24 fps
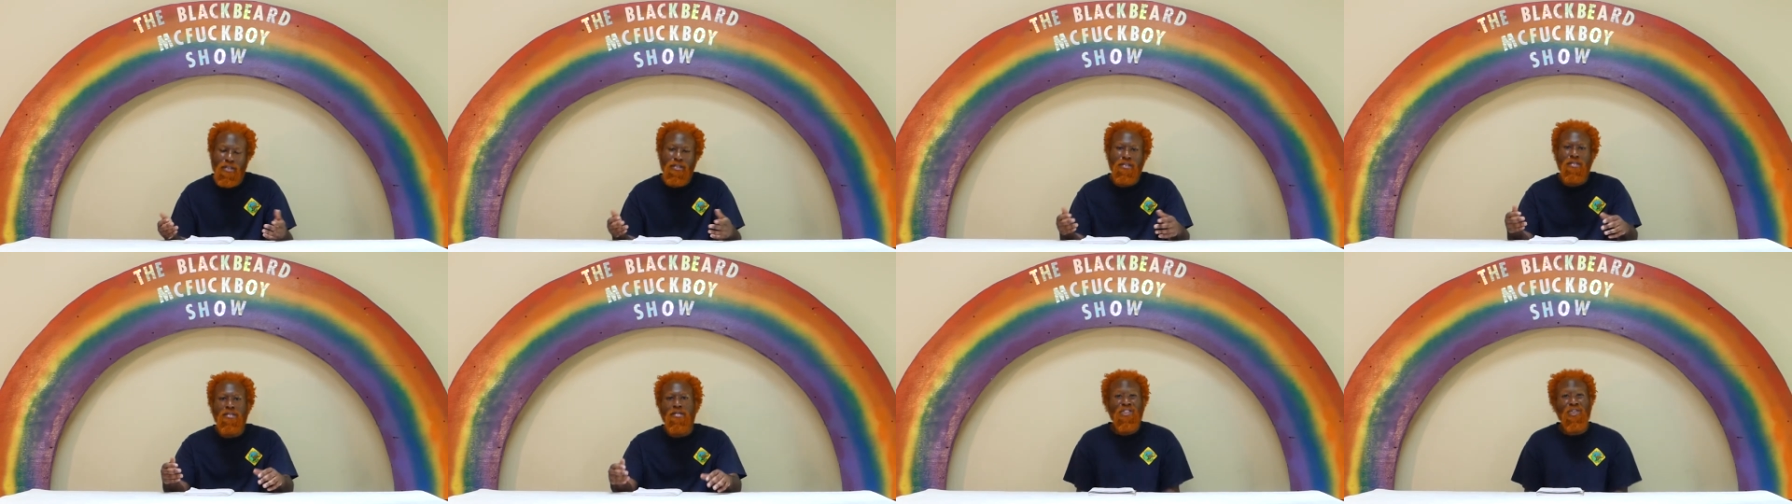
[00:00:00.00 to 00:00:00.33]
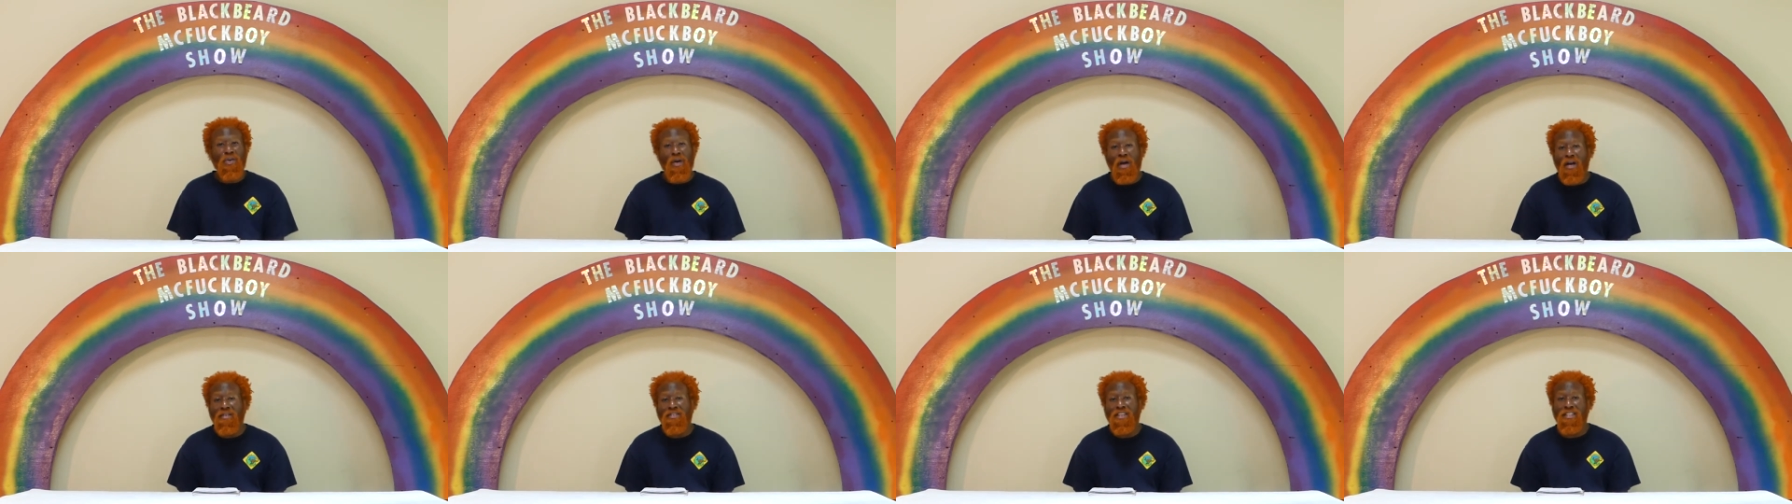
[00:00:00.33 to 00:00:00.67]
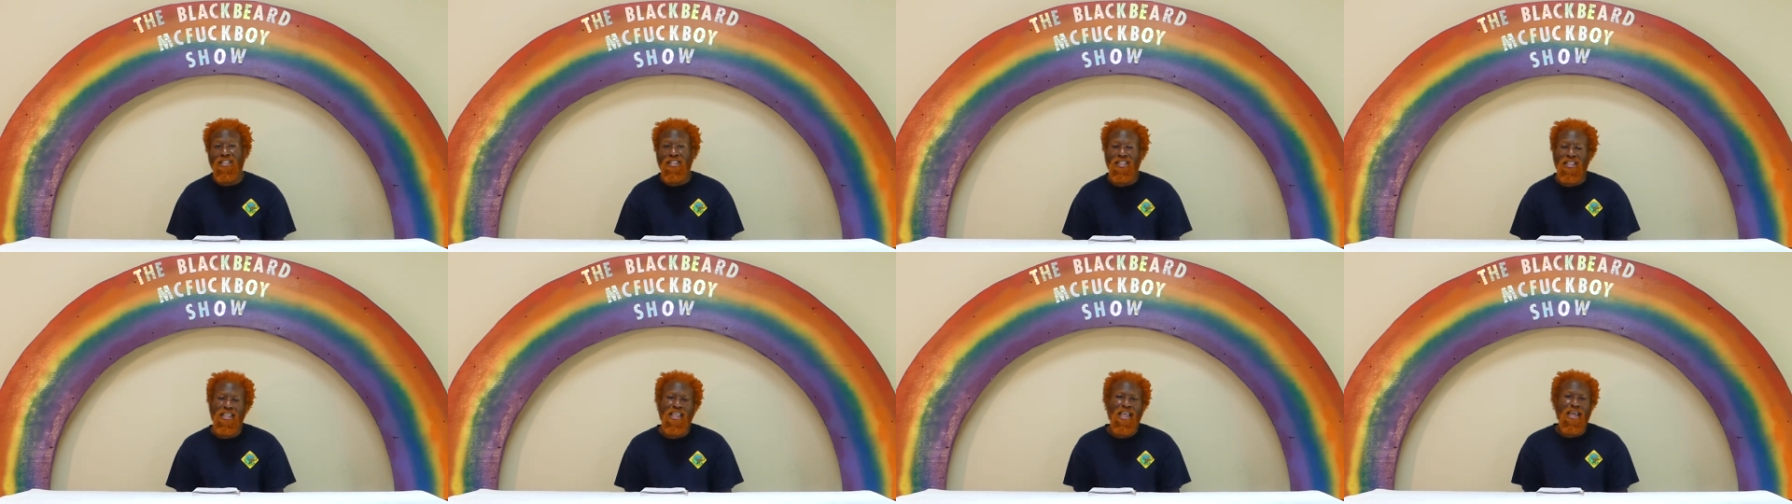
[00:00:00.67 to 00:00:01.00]
So
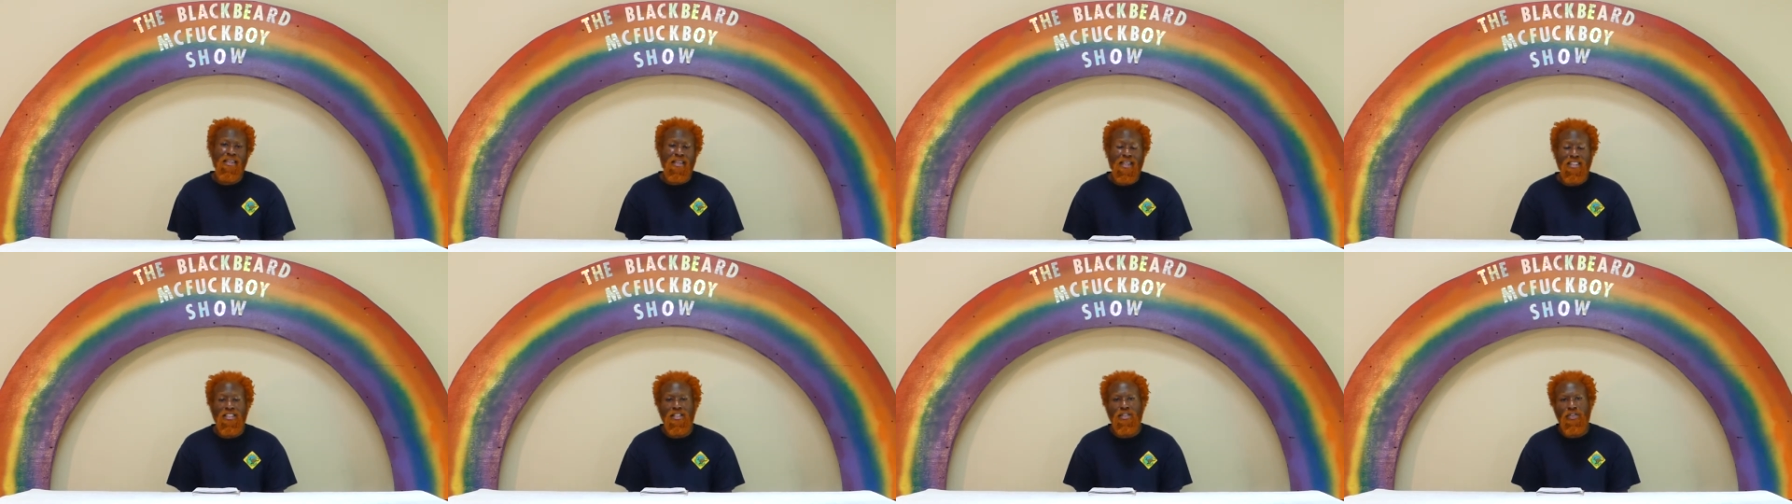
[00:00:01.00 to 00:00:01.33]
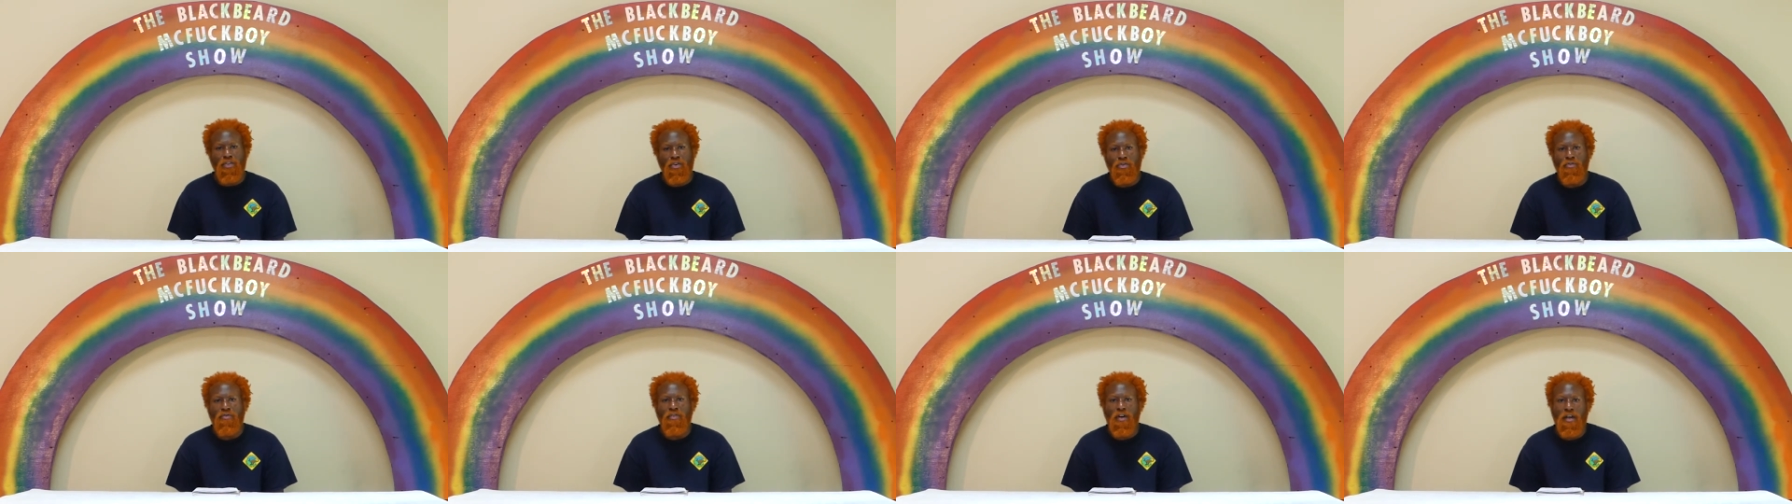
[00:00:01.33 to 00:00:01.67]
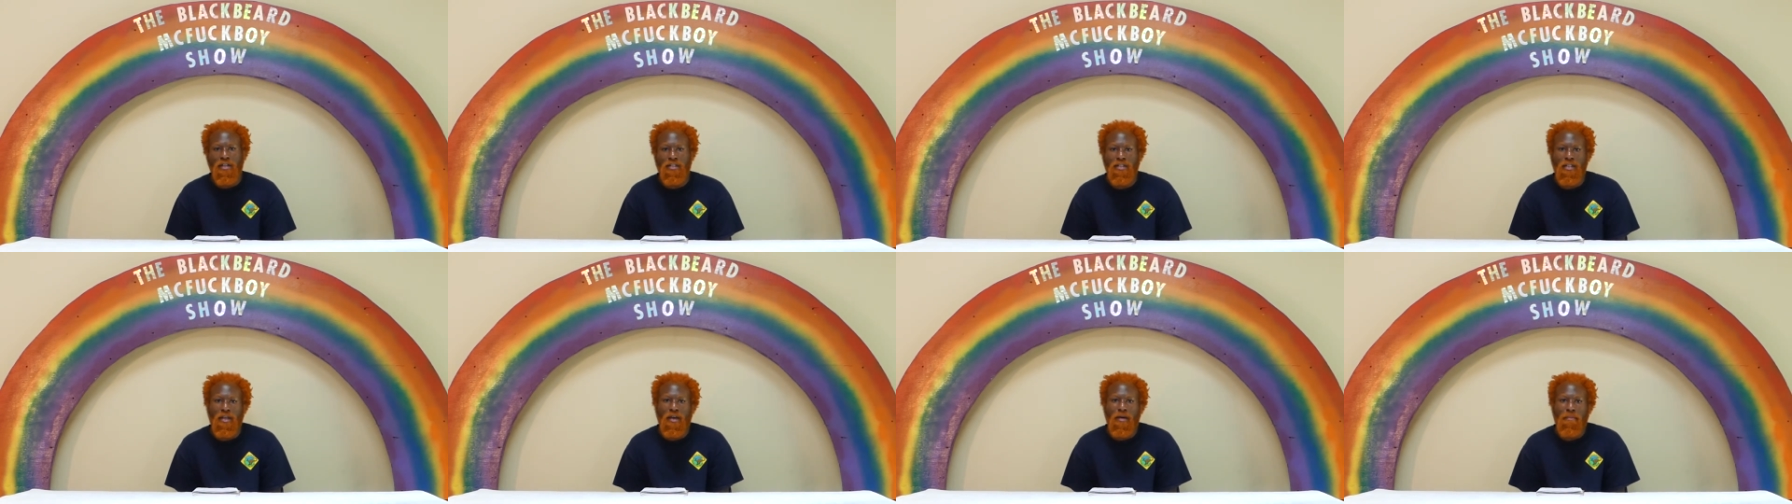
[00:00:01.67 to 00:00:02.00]
obviously, yeah, that's a little
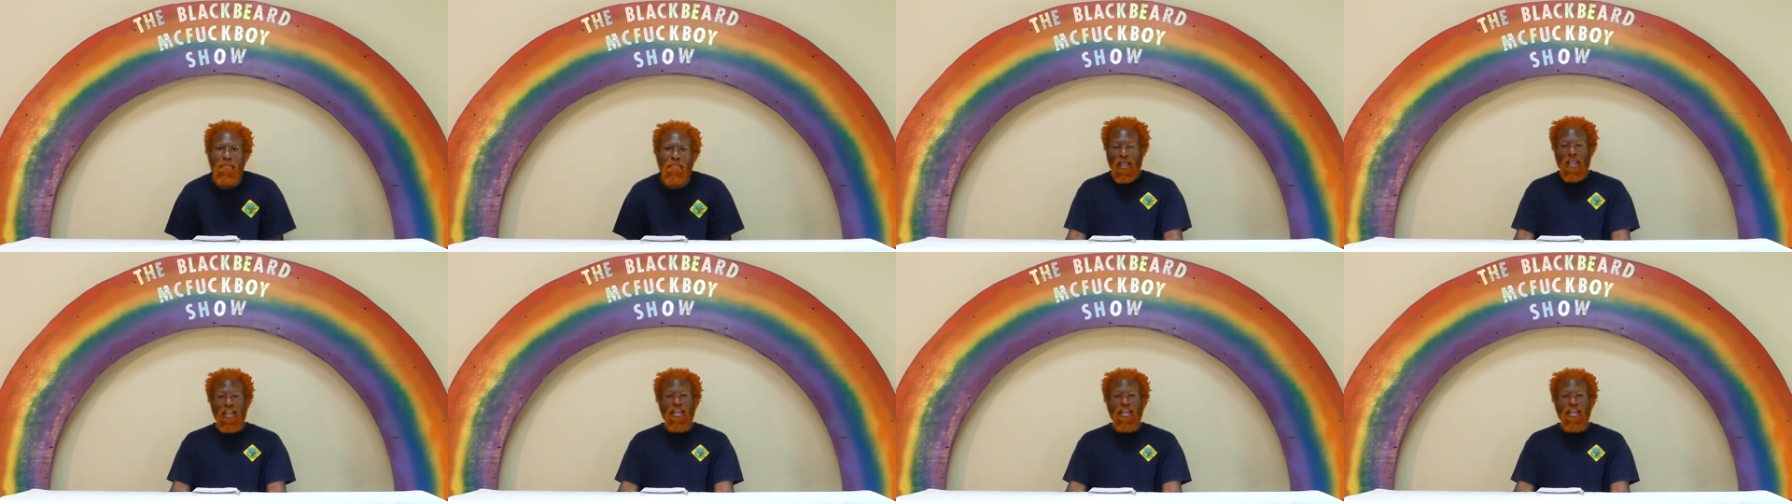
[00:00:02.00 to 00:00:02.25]
fucked up.